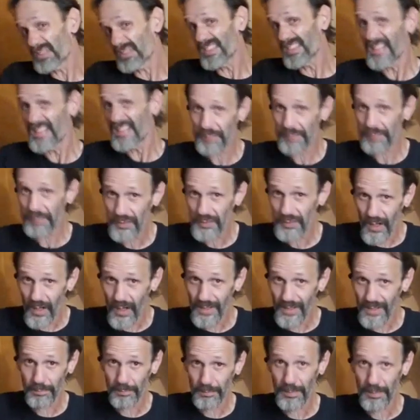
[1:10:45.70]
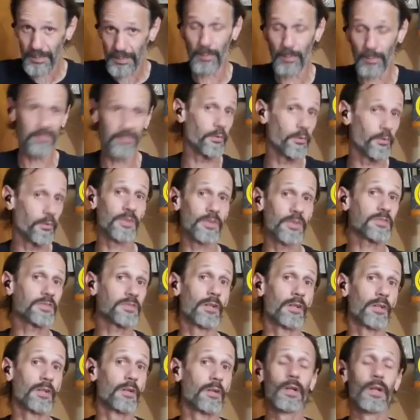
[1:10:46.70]
he's really never talked about before.
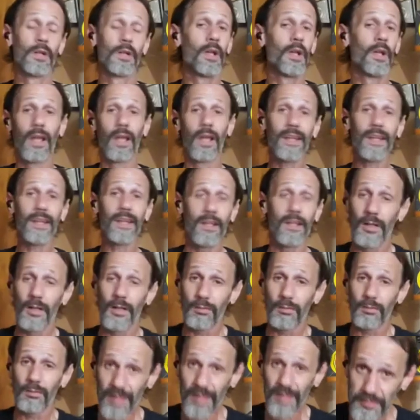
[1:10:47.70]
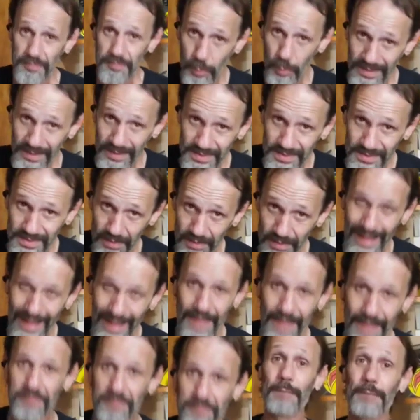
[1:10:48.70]
So, hey, Ref Quinn is a
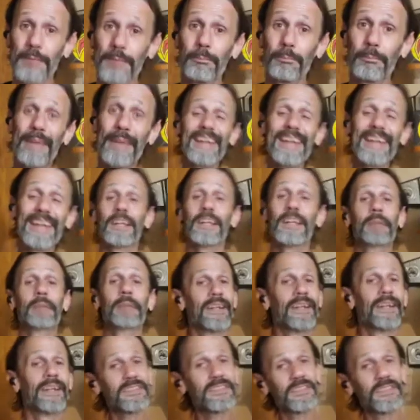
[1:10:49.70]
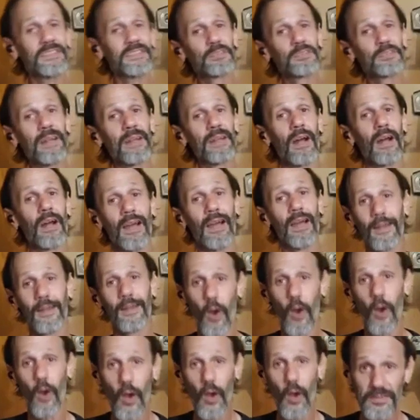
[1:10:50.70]
effing man. This has been
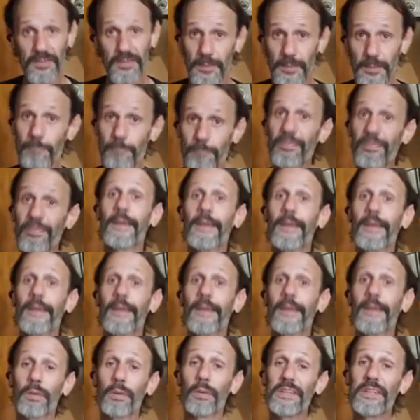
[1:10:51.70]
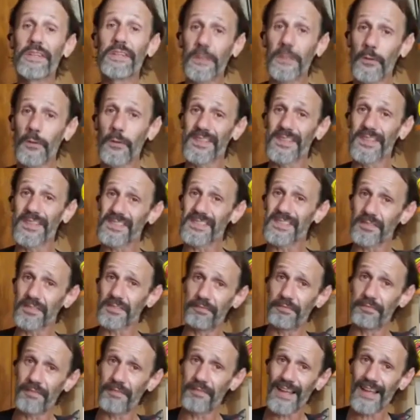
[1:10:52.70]
an awesome
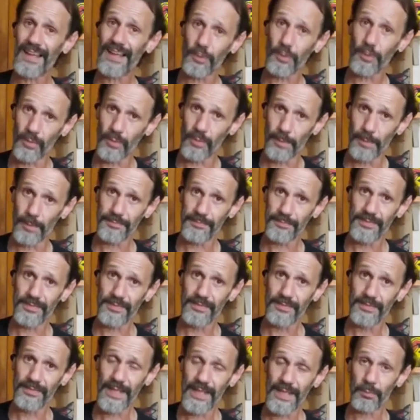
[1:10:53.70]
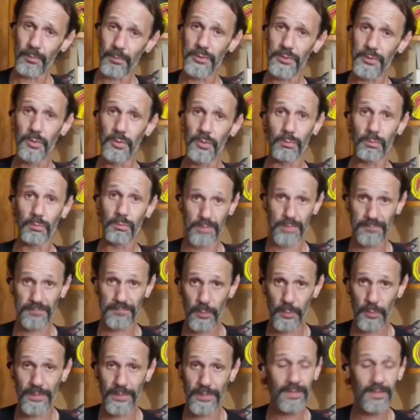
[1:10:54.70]
return. This is a follow-up that we're doing with
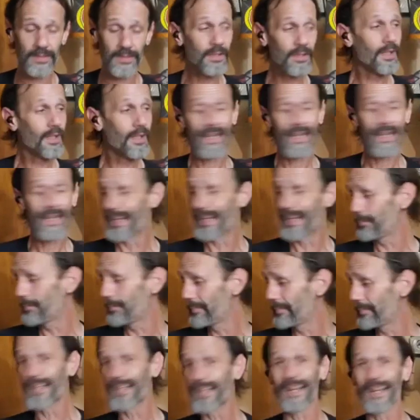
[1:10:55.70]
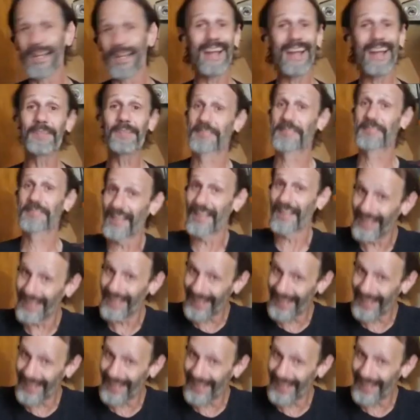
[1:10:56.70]
Ref Quinn. And, man, I am